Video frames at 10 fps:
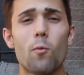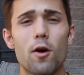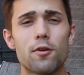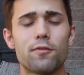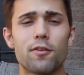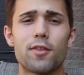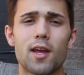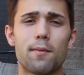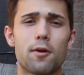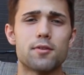wonderful
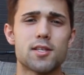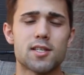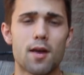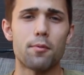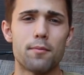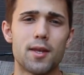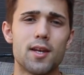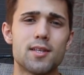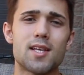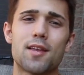thing about this
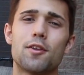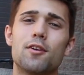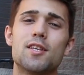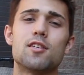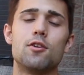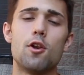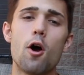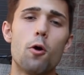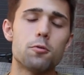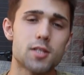supplement is that there is
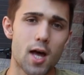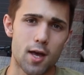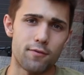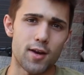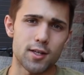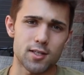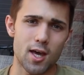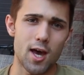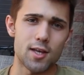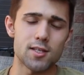no side effects,
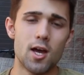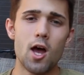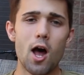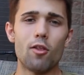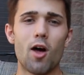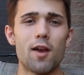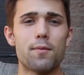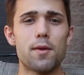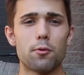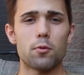guys. A lot of
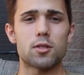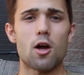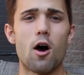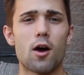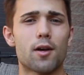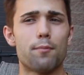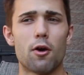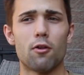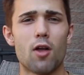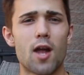people will talk
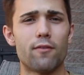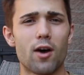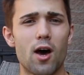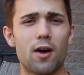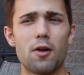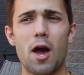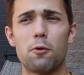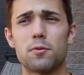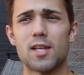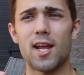about a lot of
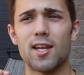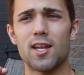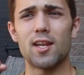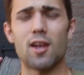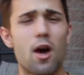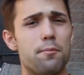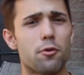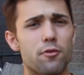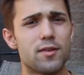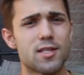outdated and
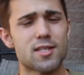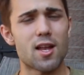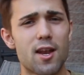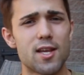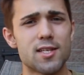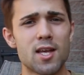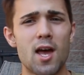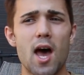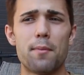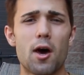unproven studies
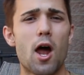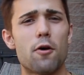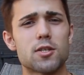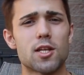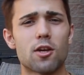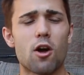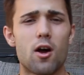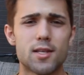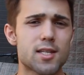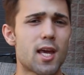about how it's going to
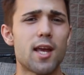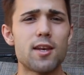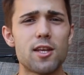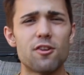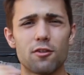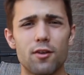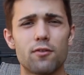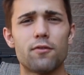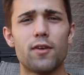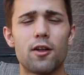cause kidney or
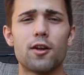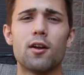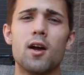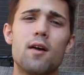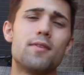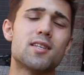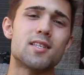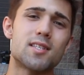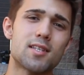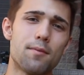liver failure. This
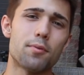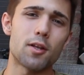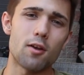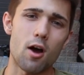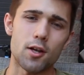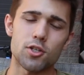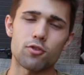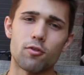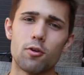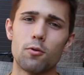is simply not
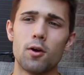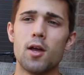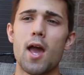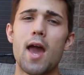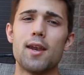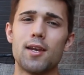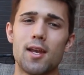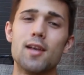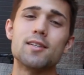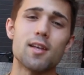true, and it
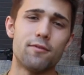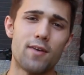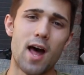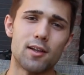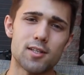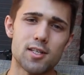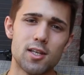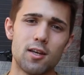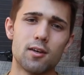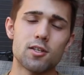is a
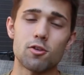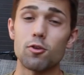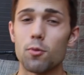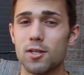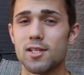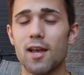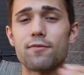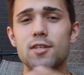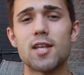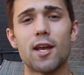fallacy. So you are
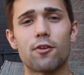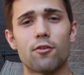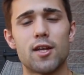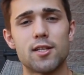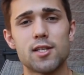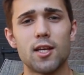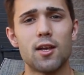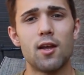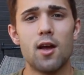safe to take creatine.